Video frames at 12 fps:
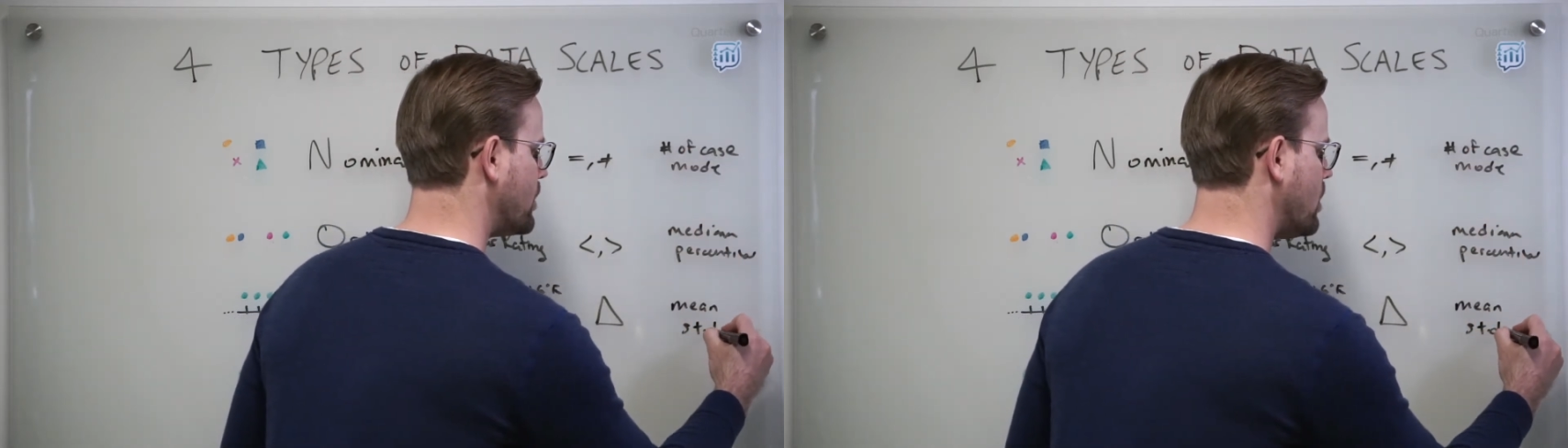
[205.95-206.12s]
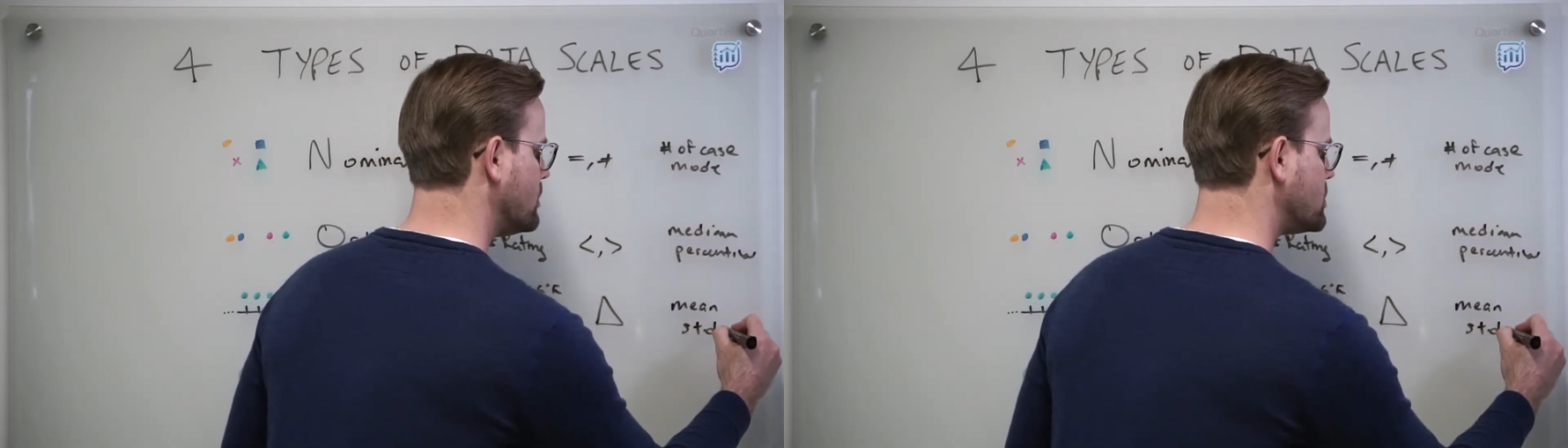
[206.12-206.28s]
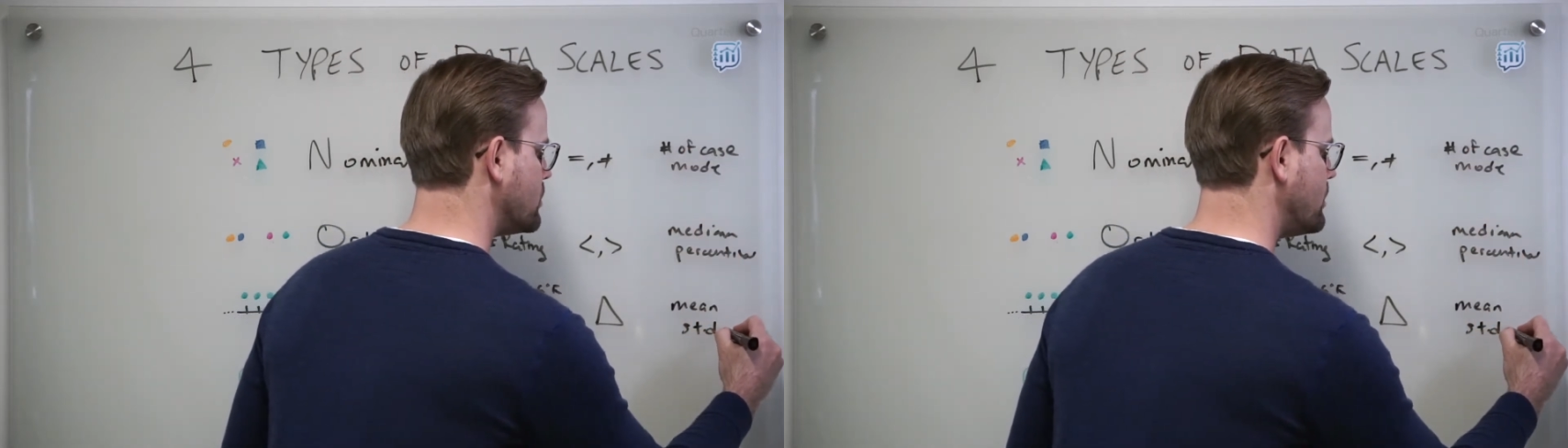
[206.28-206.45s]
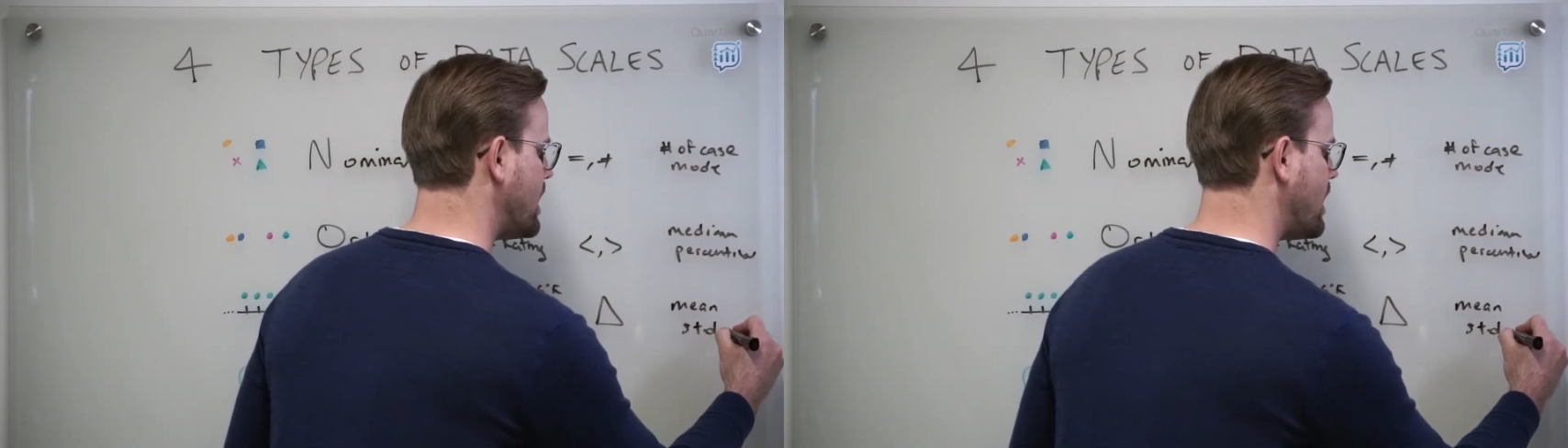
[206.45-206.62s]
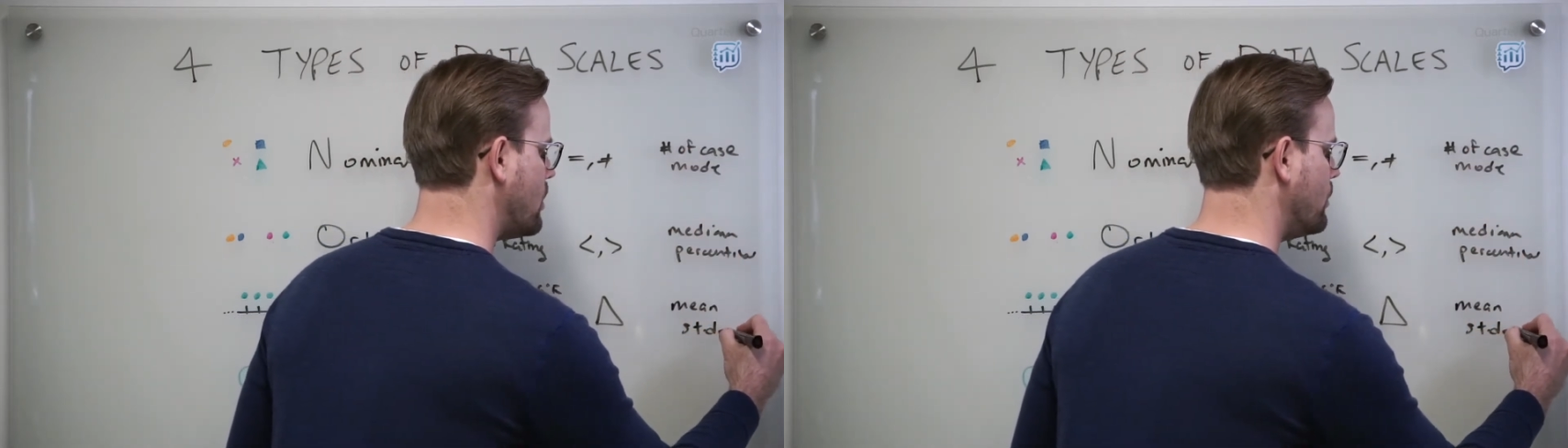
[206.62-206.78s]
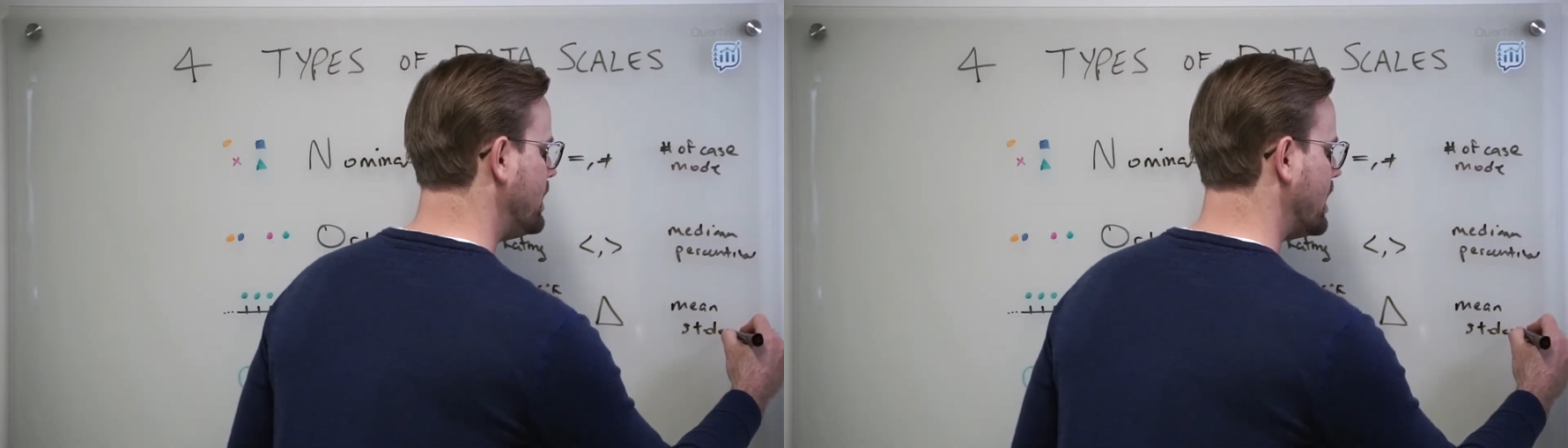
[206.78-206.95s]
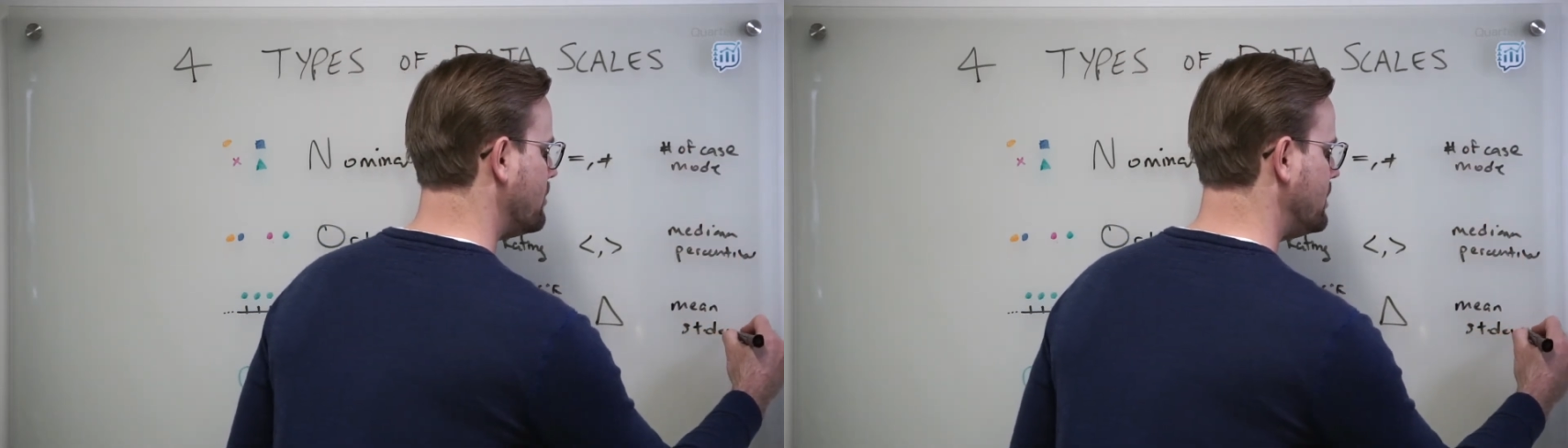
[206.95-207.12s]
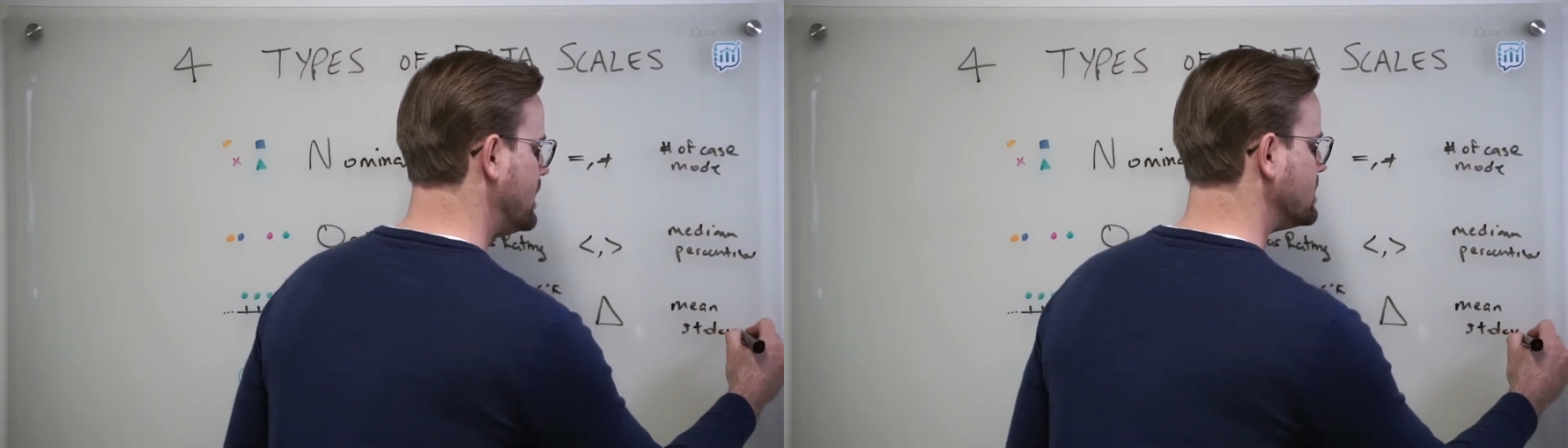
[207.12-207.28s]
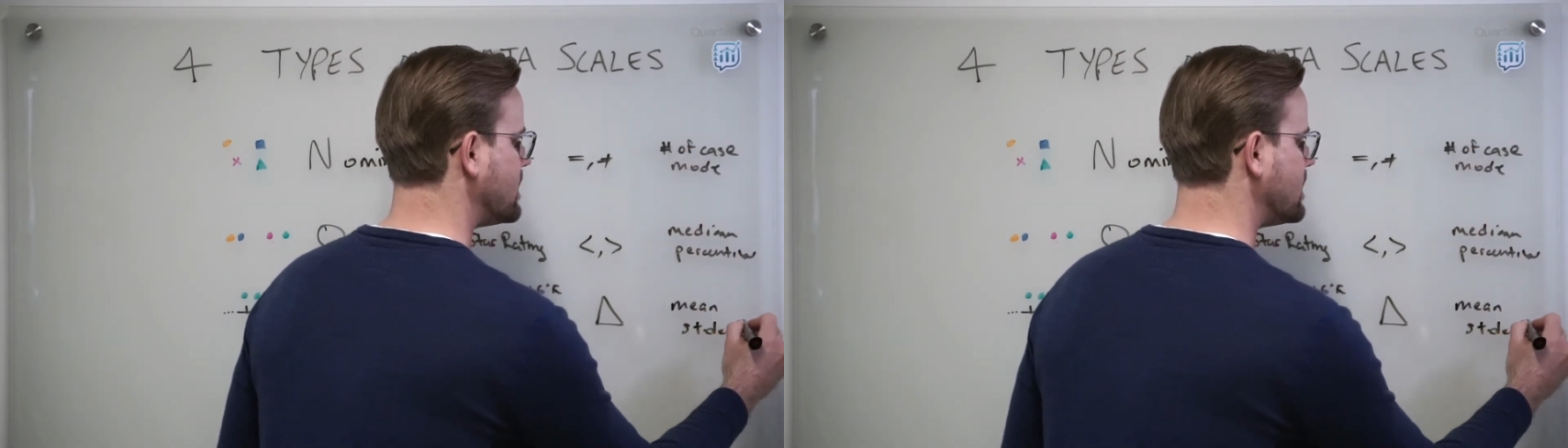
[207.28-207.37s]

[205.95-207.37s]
But also now we get mean and